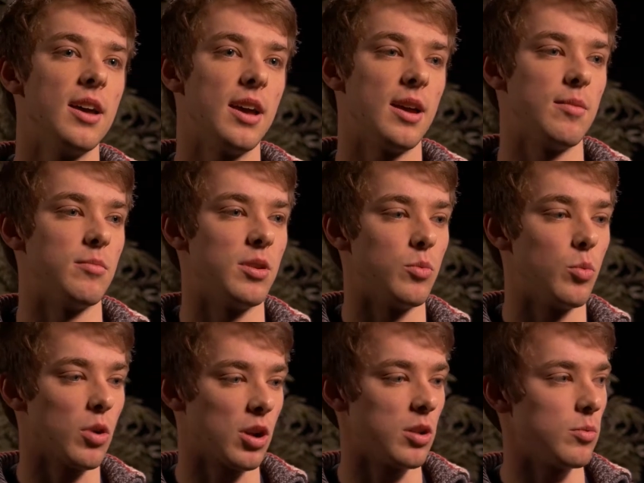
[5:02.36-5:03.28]
and
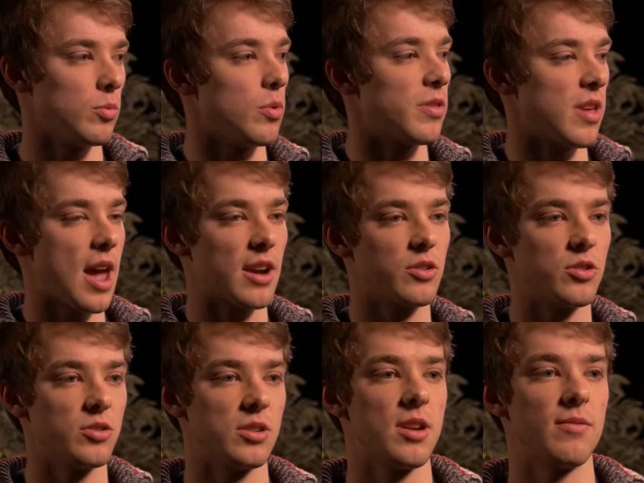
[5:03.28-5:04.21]
working with the
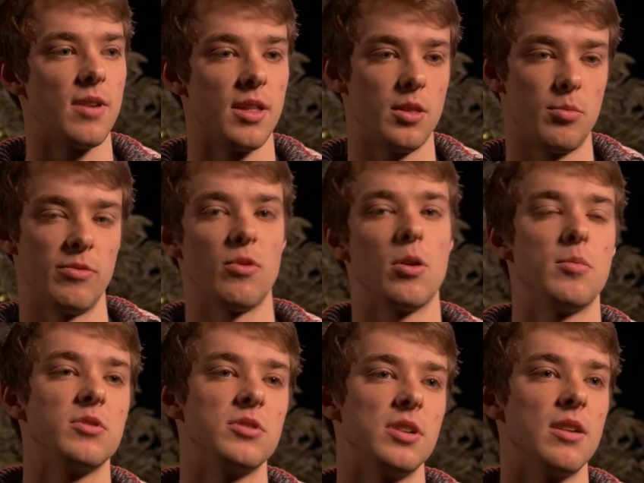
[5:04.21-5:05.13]
actors and the performers and